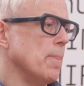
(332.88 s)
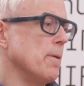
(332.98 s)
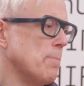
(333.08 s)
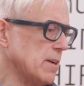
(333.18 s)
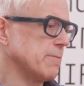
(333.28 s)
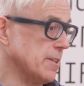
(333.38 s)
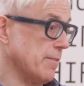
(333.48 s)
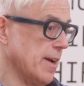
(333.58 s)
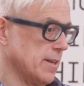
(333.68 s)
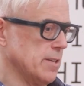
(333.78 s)
The benefit of
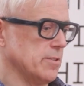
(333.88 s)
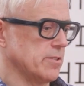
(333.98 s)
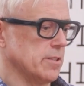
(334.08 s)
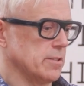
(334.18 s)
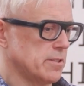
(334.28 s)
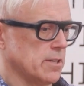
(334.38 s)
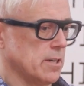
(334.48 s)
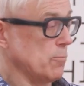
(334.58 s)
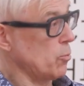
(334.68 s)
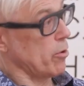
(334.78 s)
that is that
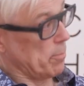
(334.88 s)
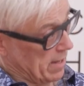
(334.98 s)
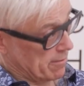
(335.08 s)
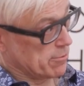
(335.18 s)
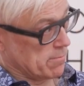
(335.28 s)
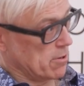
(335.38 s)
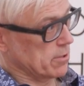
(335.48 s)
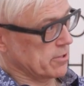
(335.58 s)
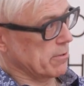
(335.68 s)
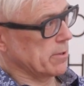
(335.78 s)
we're a platform,
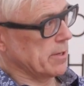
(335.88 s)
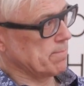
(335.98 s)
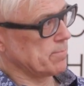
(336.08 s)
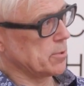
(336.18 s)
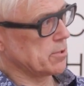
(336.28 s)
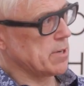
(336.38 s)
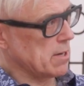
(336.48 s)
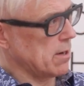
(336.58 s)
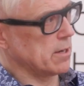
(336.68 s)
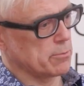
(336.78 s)
consequently, between
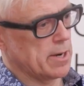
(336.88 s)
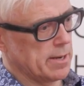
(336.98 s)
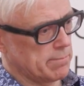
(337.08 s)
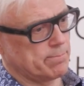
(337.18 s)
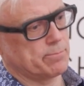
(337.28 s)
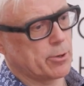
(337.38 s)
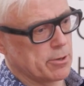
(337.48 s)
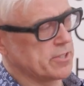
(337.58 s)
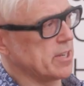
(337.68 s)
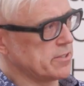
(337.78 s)
hardware,
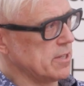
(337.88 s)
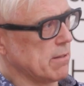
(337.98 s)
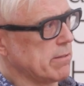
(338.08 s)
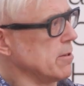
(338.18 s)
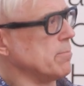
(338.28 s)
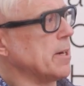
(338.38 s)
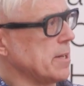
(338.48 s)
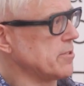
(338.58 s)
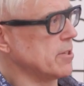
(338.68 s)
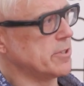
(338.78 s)
processing,
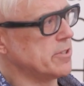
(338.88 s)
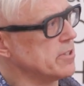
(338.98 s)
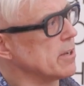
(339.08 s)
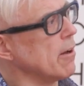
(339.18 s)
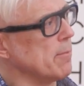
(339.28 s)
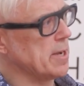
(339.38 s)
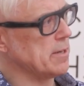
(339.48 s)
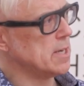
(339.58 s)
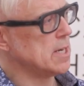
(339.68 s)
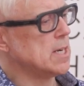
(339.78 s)
third-party services that come
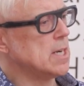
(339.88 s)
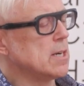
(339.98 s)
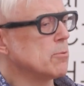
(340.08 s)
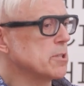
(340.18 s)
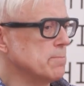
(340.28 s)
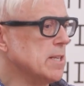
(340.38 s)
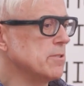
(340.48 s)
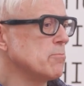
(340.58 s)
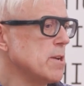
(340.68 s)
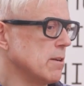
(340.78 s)
in, which
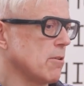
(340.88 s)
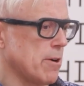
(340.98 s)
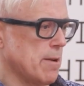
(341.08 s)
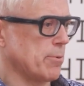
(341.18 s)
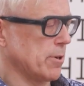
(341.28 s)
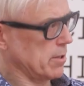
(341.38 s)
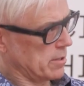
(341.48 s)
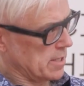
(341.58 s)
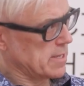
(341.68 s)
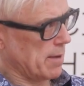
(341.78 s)
means we can create product
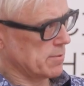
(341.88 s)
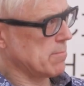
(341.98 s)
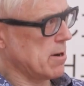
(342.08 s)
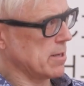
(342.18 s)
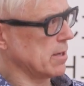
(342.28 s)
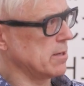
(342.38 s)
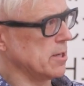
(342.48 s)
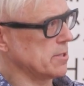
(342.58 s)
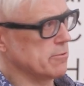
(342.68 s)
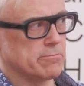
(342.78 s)
and adapt to market
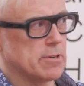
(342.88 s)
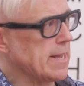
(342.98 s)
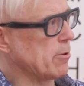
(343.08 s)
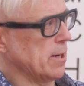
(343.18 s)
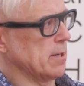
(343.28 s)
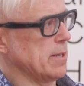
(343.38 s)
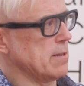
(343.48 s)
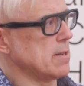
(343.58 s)
conditions really quickly.